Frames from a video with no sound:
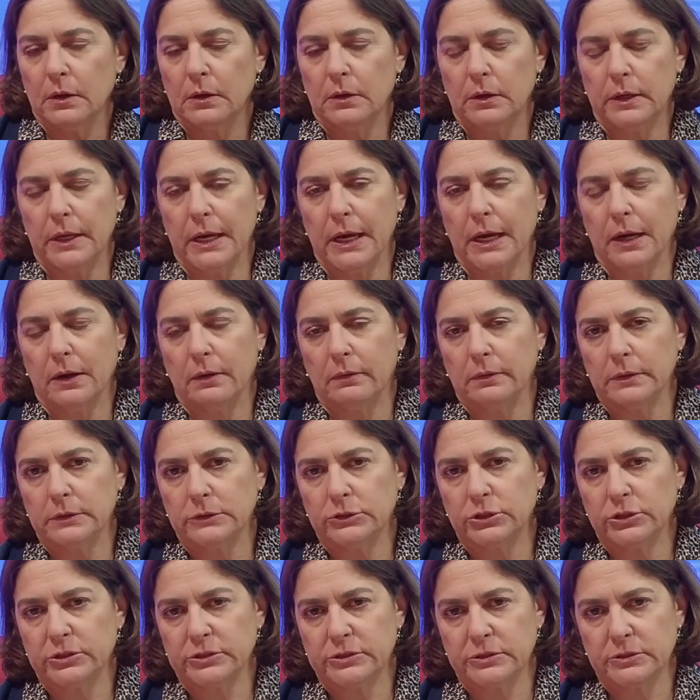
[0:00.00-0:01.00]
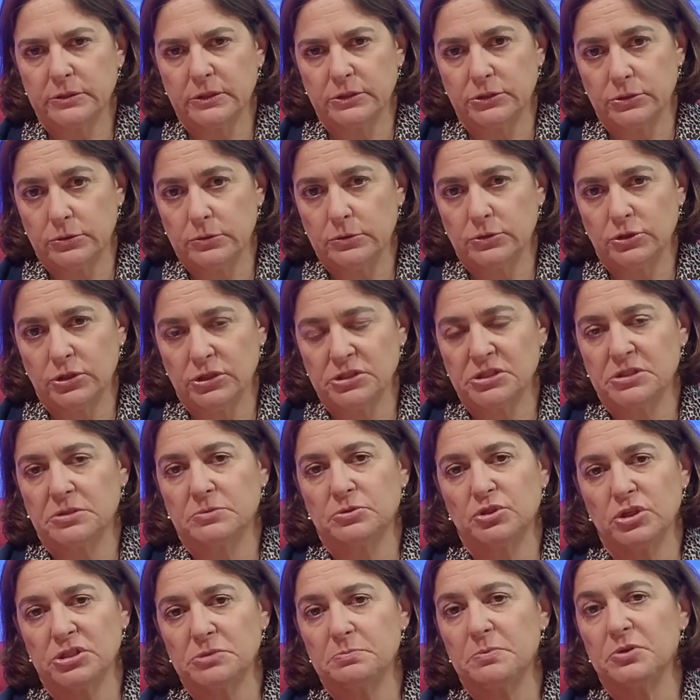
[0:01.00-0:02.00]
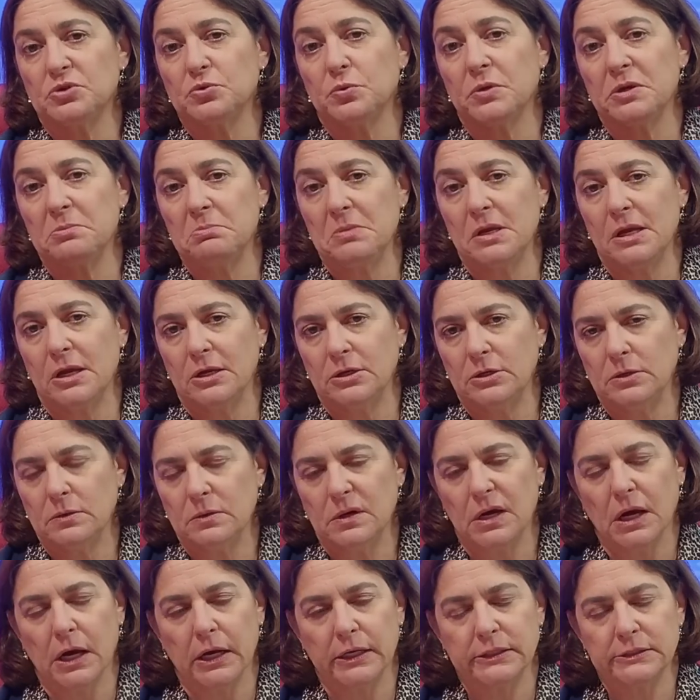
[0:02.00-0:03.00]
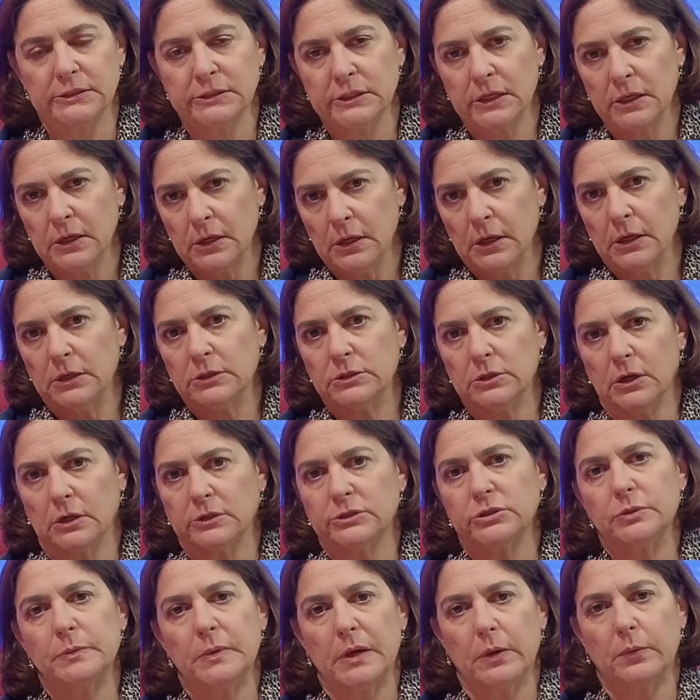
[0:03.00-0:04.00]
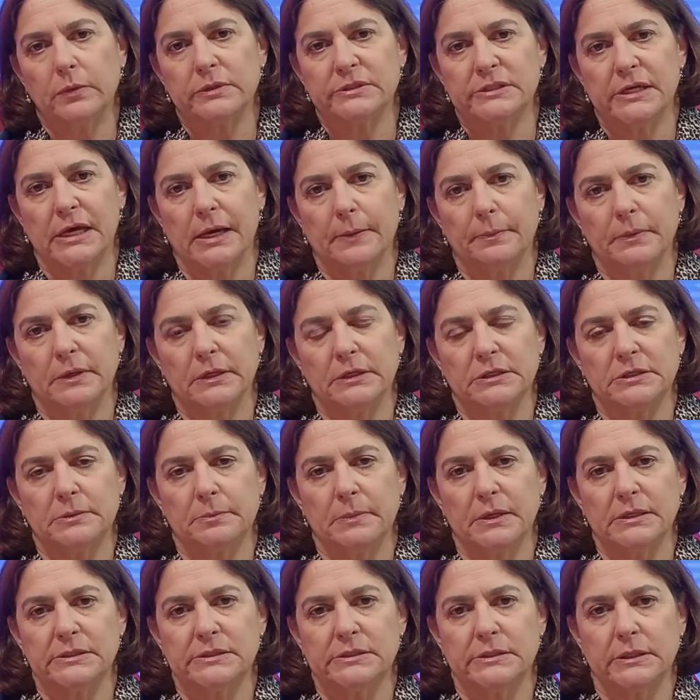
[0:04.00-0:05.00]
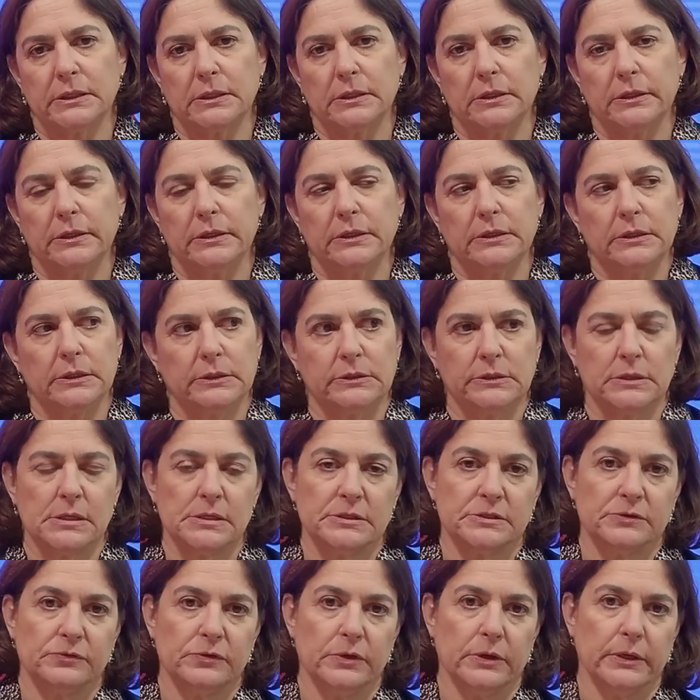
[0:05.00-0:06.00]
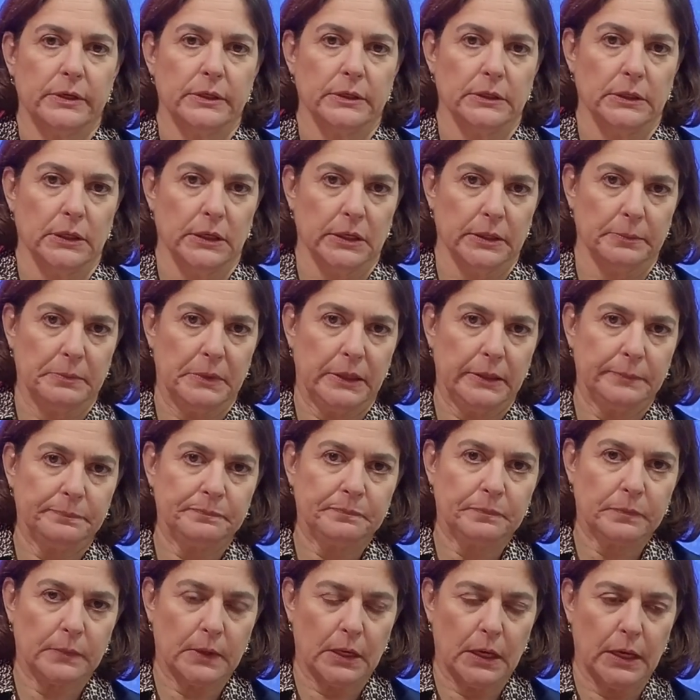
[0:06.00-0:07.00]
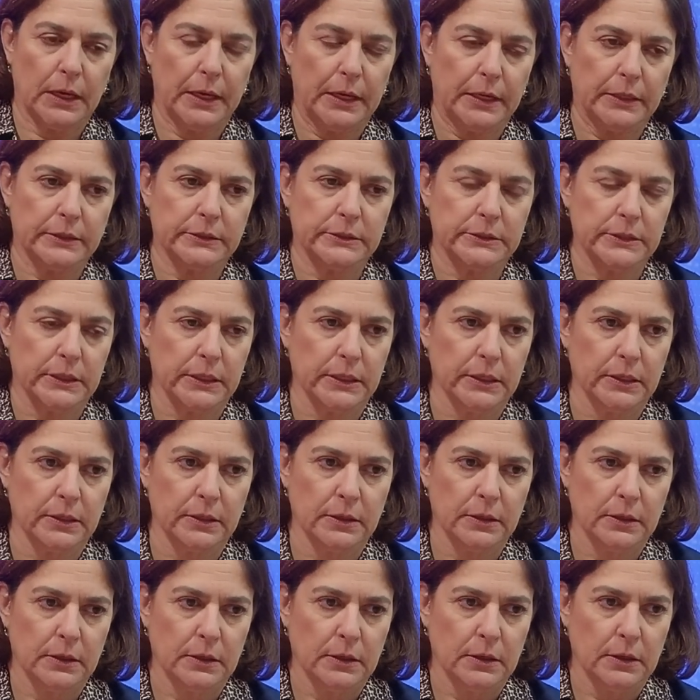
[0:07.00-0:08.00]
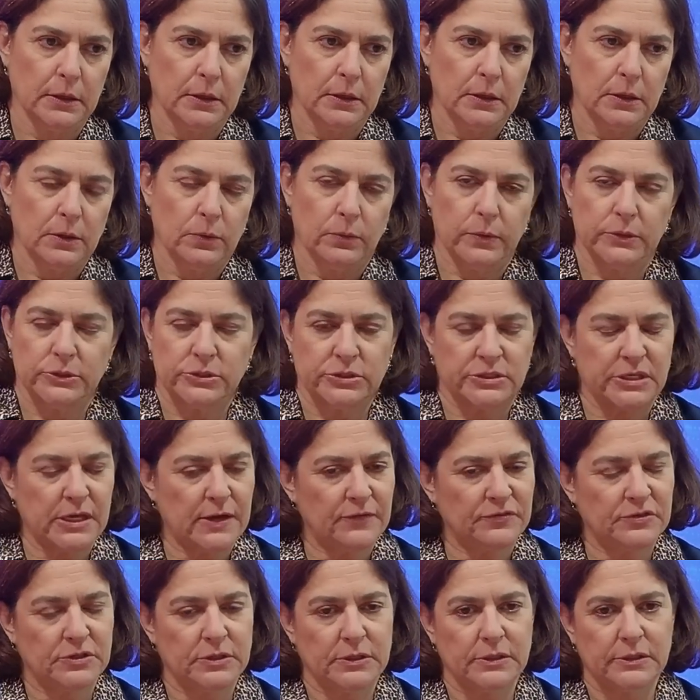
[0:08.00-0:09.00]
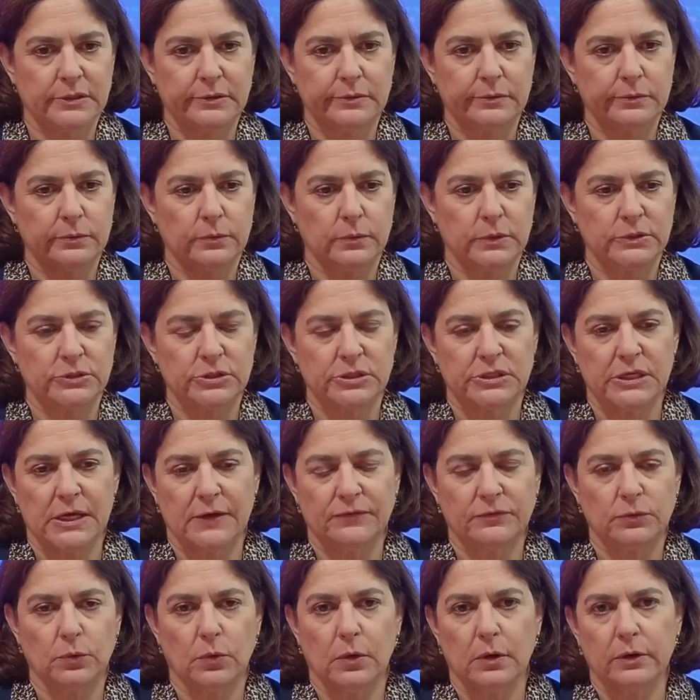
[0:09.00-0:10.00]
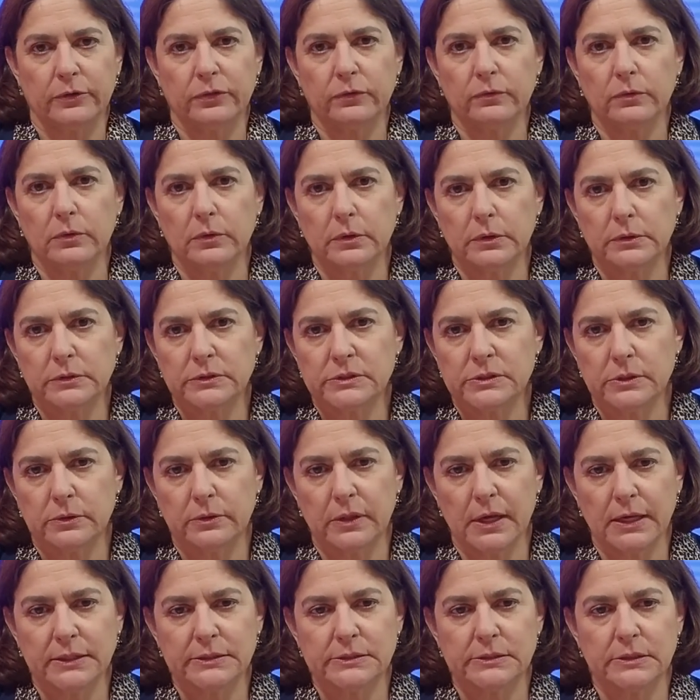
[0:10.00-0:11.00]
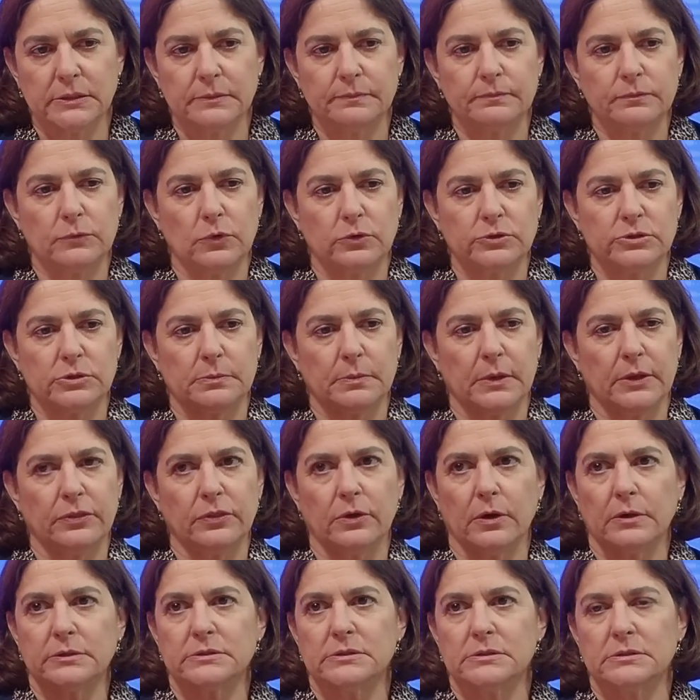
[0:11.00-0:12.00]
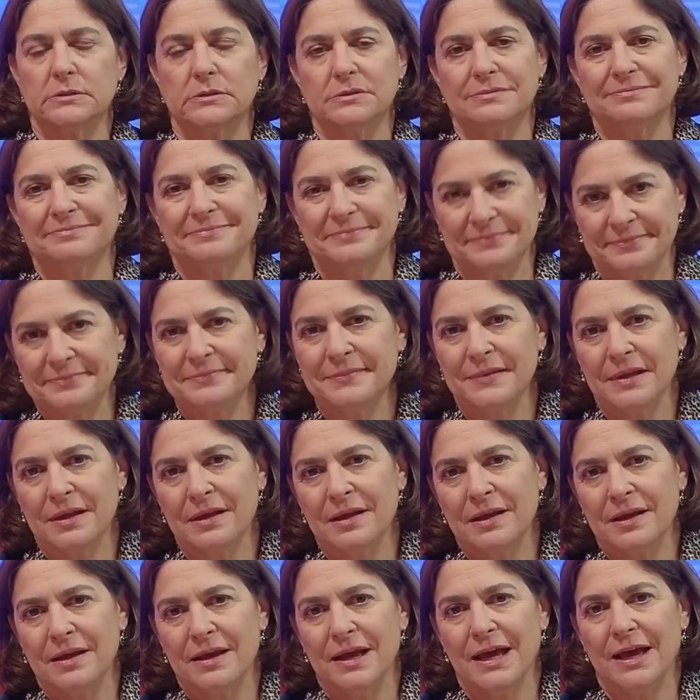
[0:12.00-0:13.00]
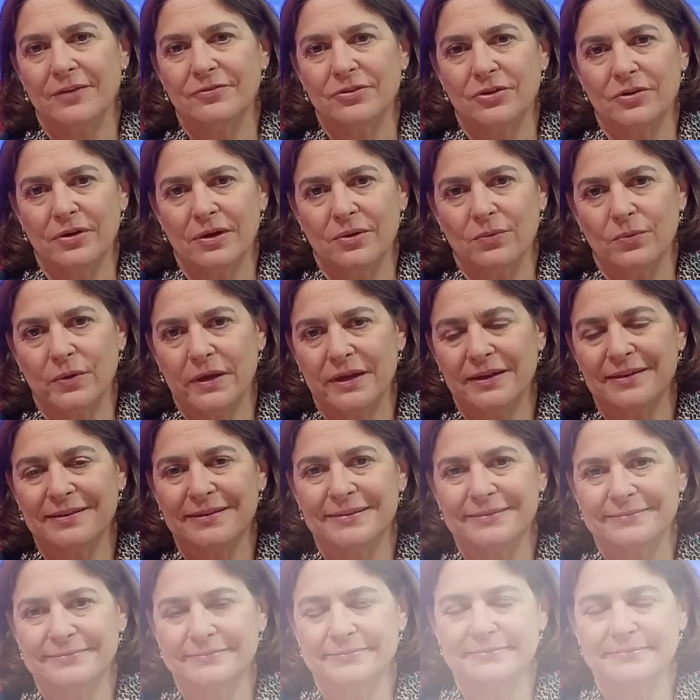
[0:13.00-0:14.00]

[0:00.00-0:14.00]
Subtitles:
now and just between me and you guys, talk to you about what's happening domestically. It's very alarming, and we just have to walk through it. So that's it. Those are my thoughts. Have a great week.